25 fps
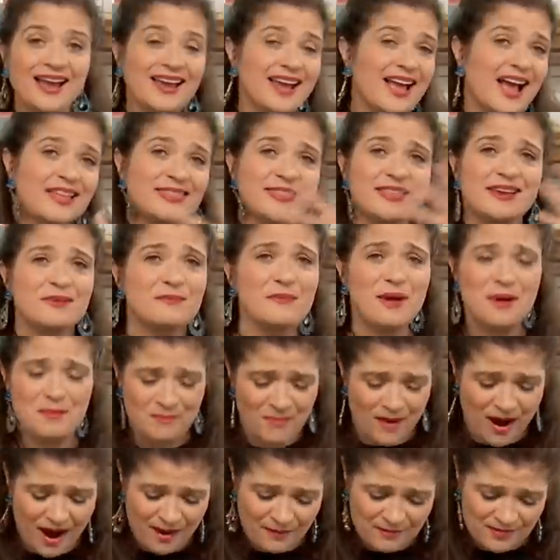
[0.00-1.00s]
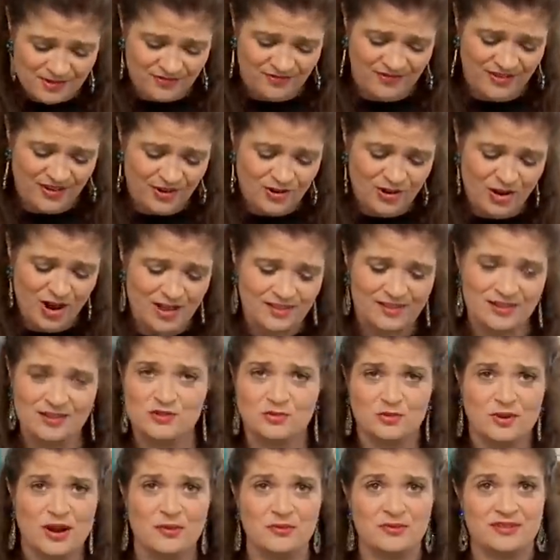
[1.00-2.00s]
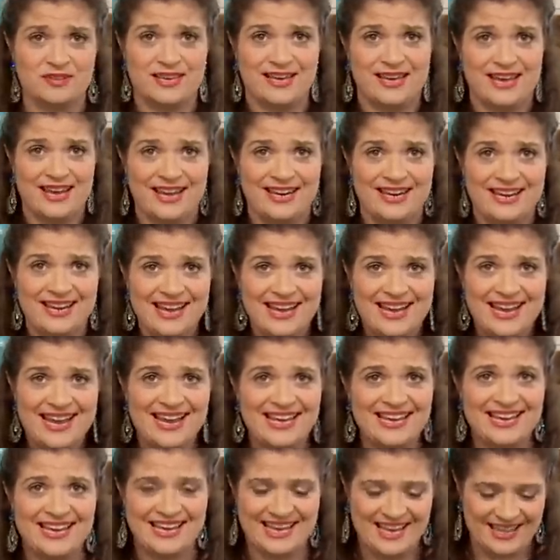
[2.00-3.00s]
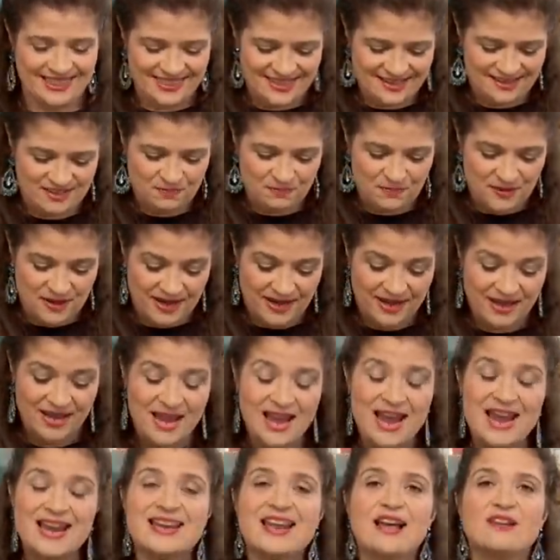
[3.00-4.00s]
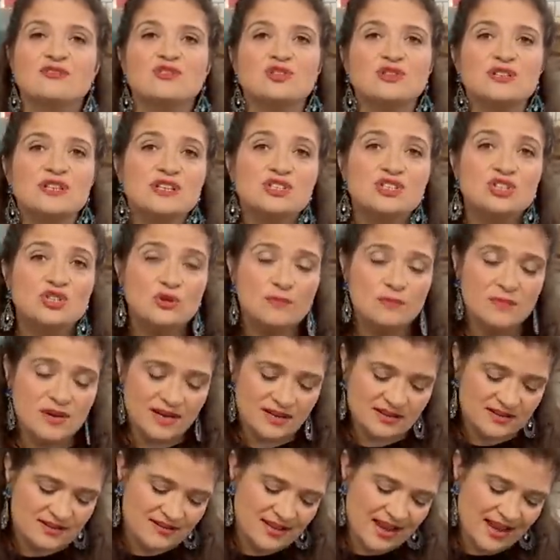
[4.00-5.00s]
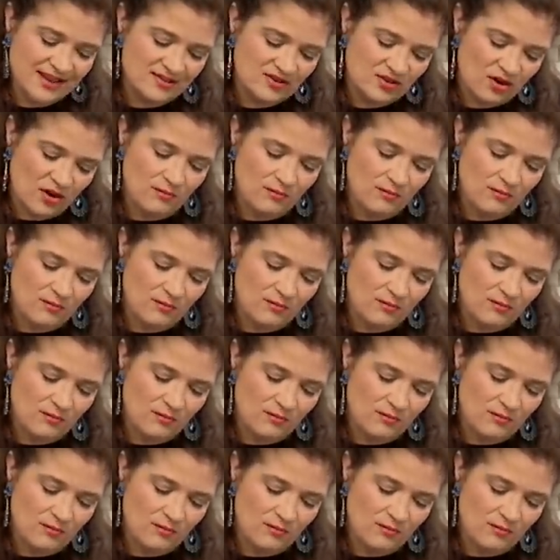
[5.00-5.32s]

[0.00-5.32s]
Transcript: I think of my mom's veal cutlets when I was a kid. It can get this big. Now, traditional minute steaks